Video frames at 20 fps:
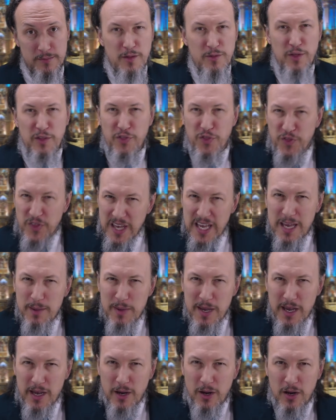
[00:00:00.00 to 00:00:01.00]
The theme
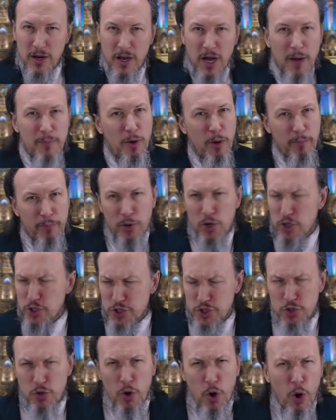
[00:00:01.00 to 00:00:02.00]
here about
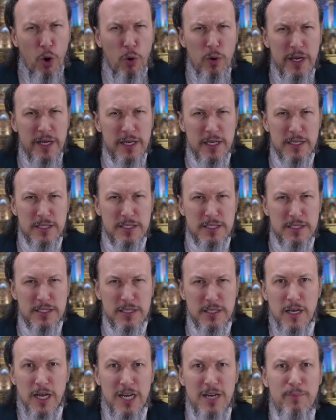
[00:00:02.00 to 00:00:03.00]
personal
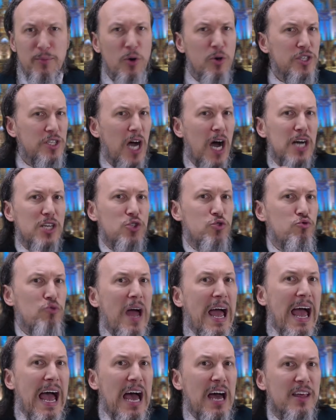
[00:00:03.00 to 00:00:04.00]
holiness and about God's
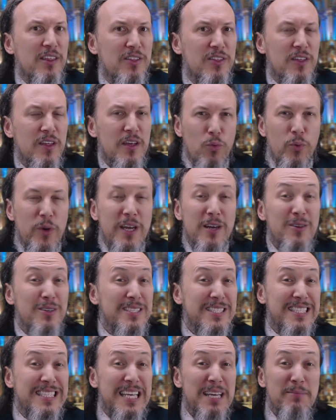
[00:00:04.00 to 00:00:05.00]
wrath, we
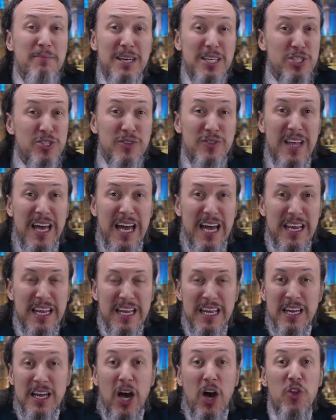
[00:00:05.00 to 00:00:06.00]
don't see much of that
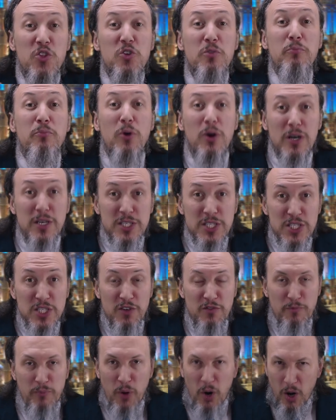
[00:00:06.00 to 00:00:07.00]
in other books
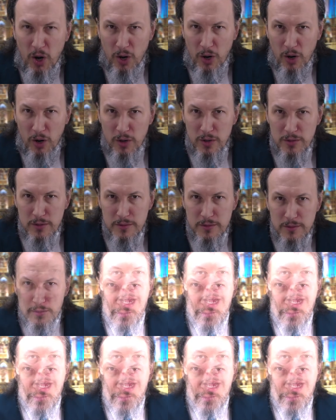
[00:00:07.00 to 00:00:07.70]
of Paul.